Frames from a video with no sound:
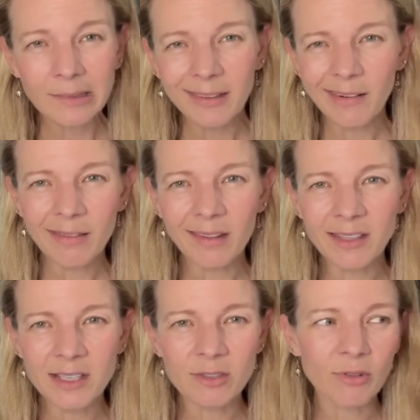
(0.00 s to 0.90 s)
I don't think
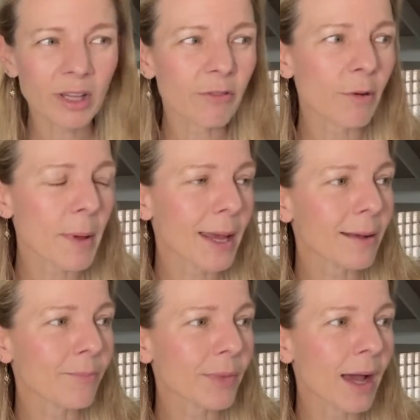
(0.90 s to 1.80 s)
this is really for me.
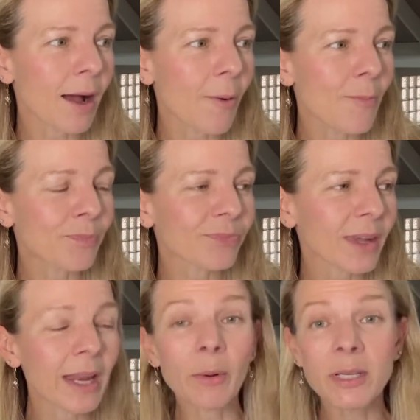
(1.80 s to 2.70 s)

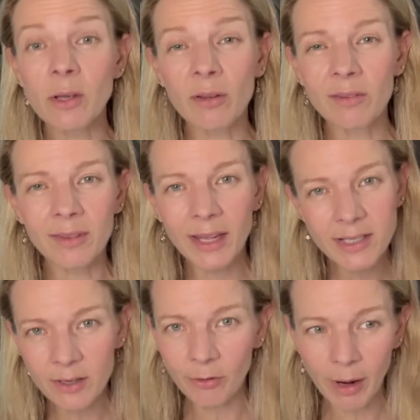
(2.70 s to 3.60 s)
Anyway, so that
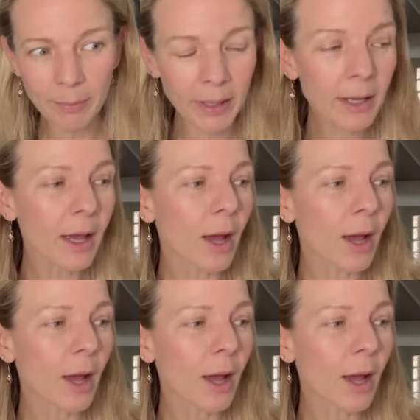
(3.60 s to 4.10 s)
didn't grab me,